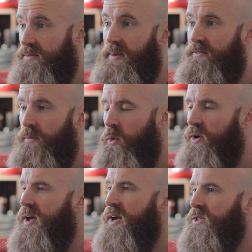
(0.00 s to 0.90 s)
It's made from
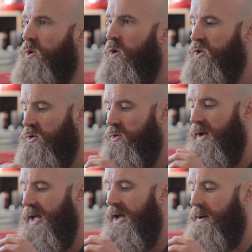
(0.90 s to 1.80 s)
wood, so
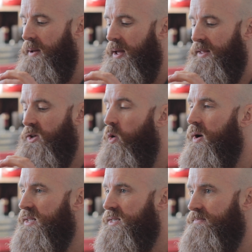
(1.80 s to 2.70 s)
also the
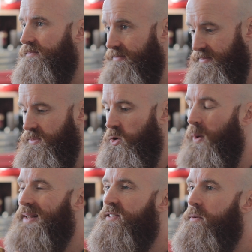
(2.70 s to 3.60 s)
oils
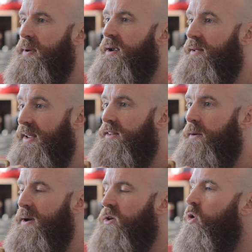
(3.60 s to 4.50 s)
go into the
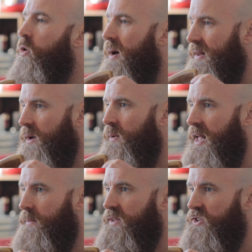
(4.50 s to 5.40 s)
beard comb, and they will
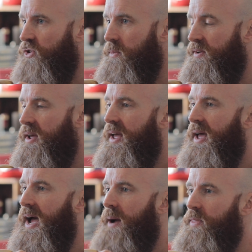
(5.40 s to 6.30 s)
help distribute
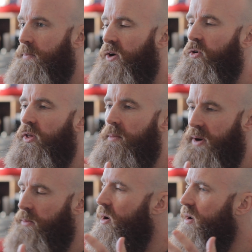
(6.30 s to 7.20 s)
the beard oil and
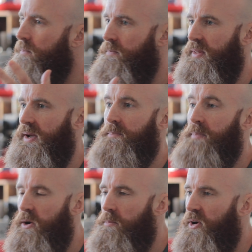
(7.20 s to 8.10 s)
beard product like
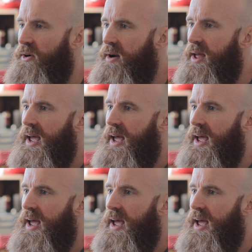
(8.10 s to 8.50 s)
beard butter